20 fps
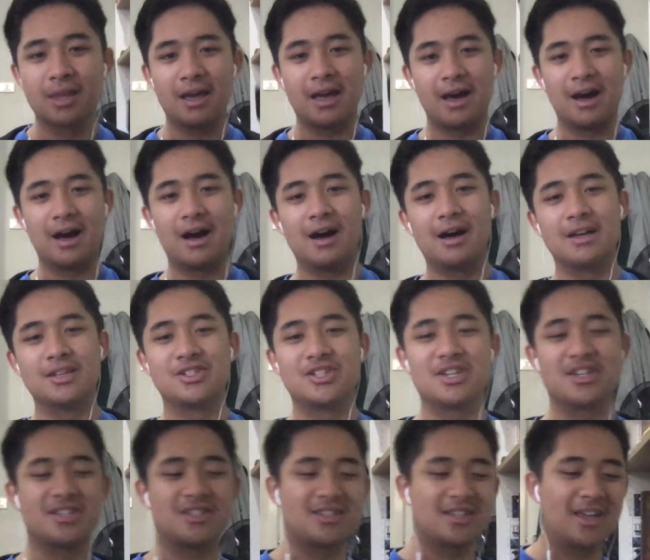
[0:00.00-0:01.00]
uh, G
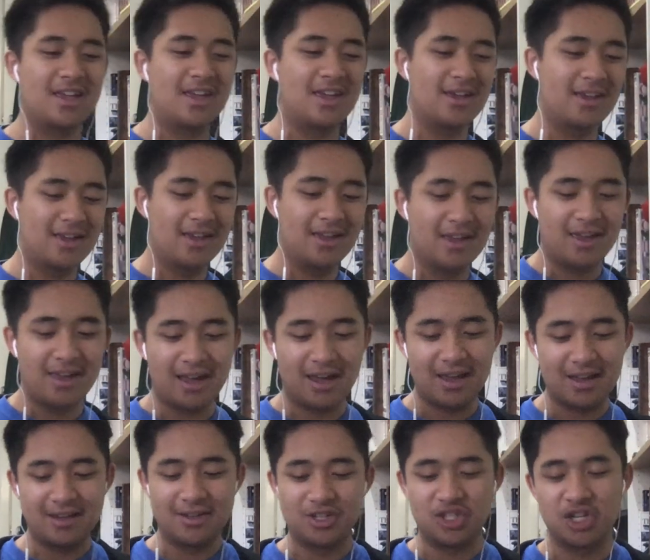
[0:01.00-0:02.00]
S T,
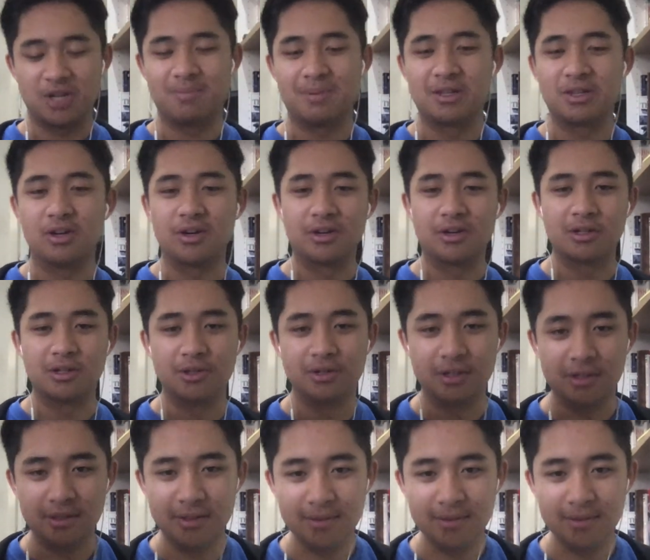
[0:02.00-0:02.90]
and shipping not included.